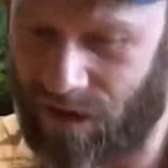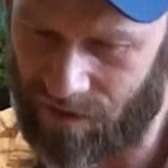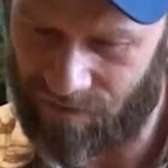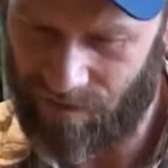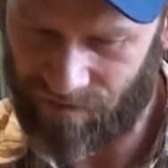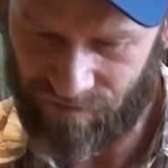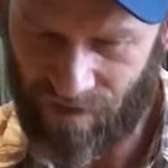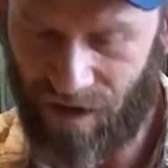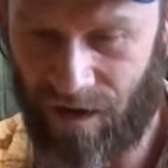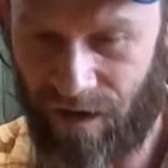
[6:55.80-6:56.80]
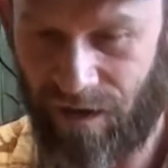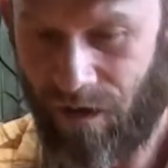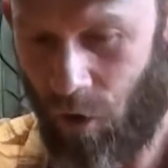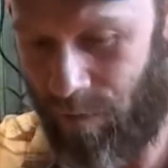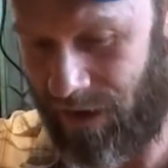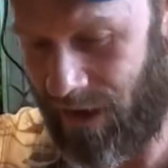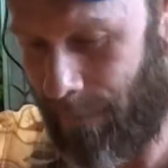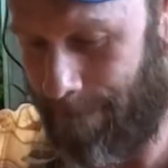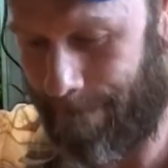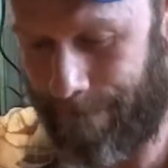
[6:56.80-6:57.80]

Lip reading: get into this, opening it up.